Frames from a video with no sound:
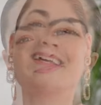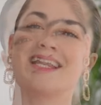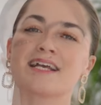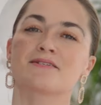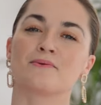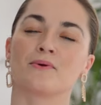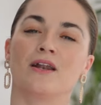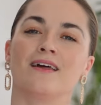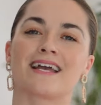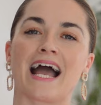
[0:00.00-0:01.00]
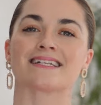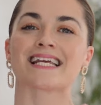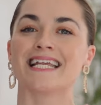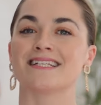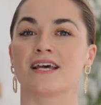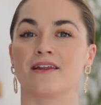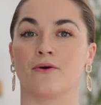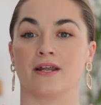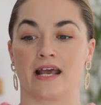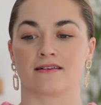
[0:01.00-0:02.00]
Next, we want to look at
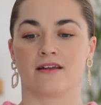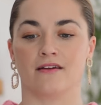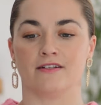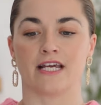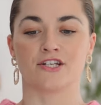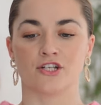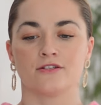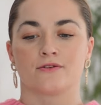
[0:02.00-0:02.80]
internal and external rotation.